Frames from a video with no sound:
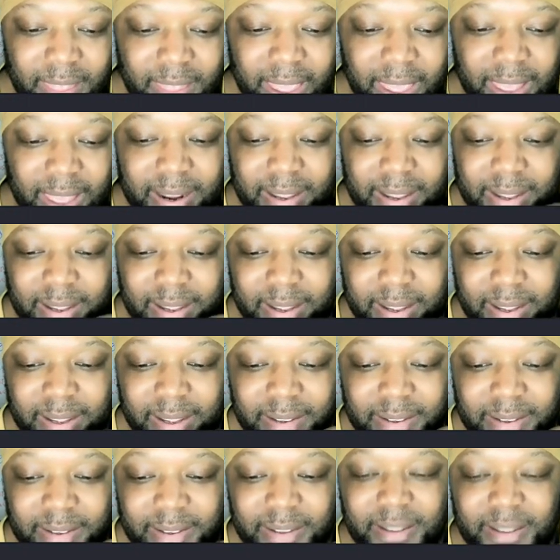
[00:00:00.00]
that
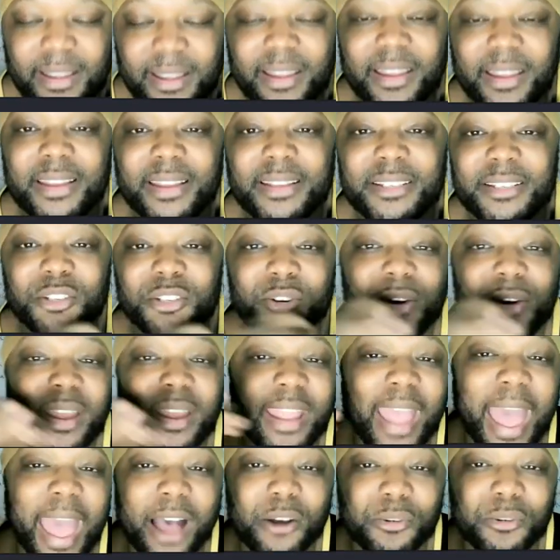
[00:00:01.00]
uh, is
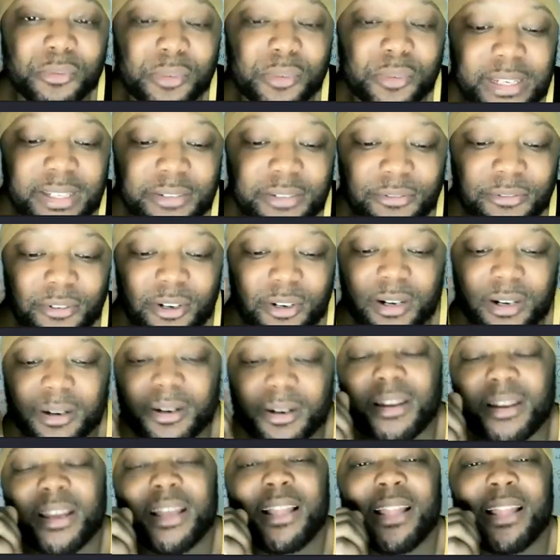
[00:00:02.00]
doing outreach
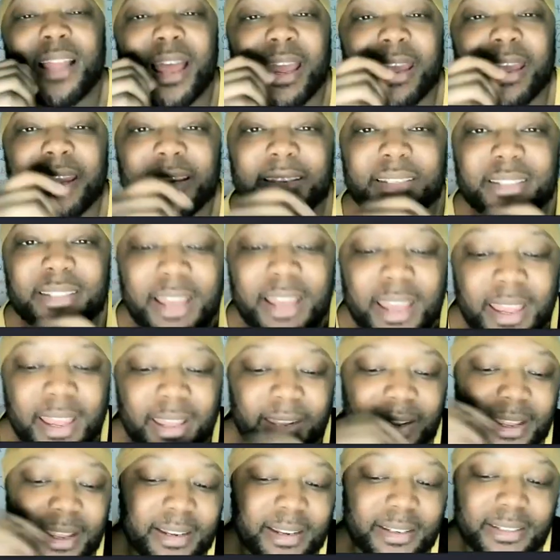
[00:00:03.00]
for clients,
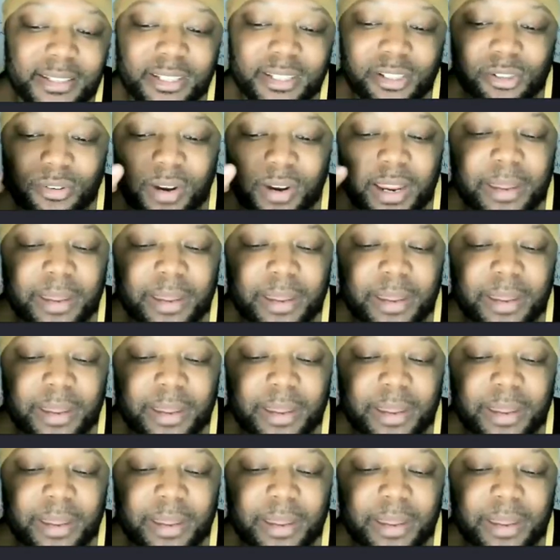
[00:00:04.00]
that is